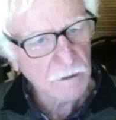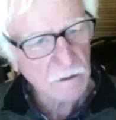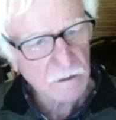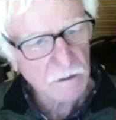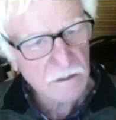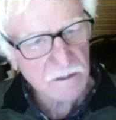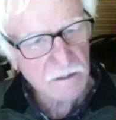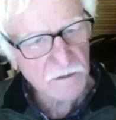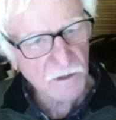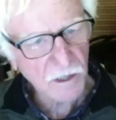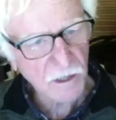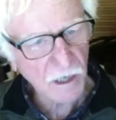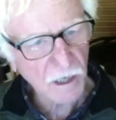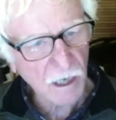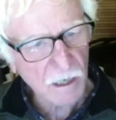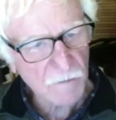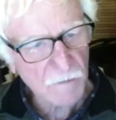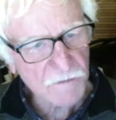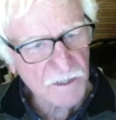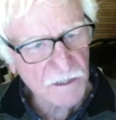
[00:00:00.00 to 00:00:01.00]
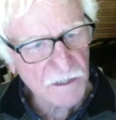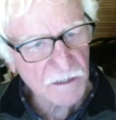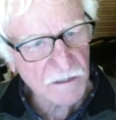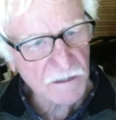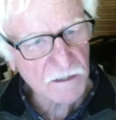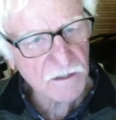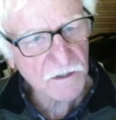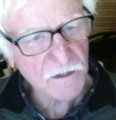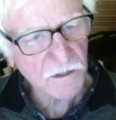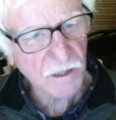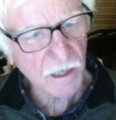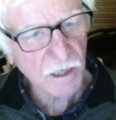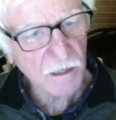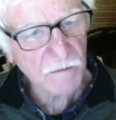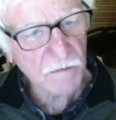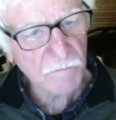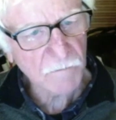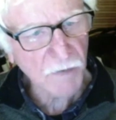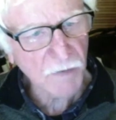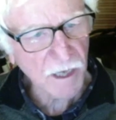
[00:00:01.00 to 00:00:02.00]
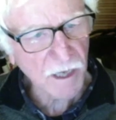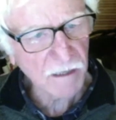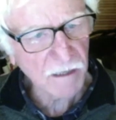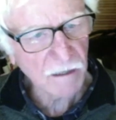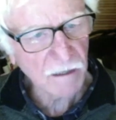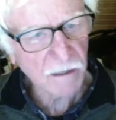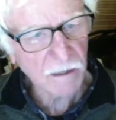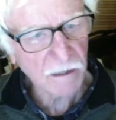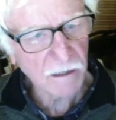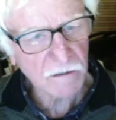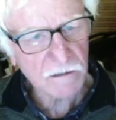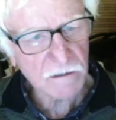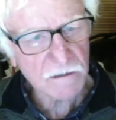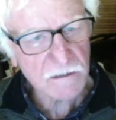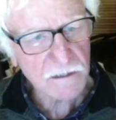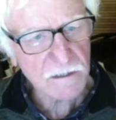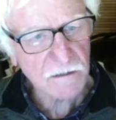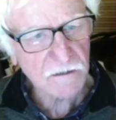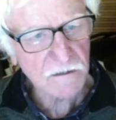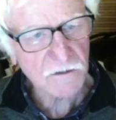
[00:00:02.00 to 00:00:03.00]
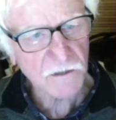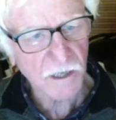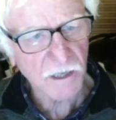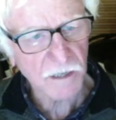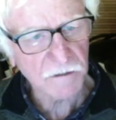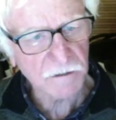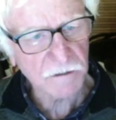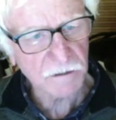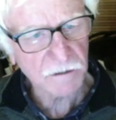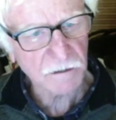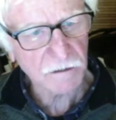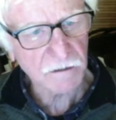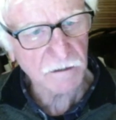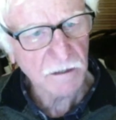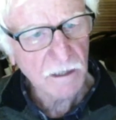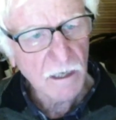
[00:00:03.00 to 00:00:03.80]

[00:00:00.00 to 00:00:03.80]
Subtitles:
Israel arms industry and mainly concentrated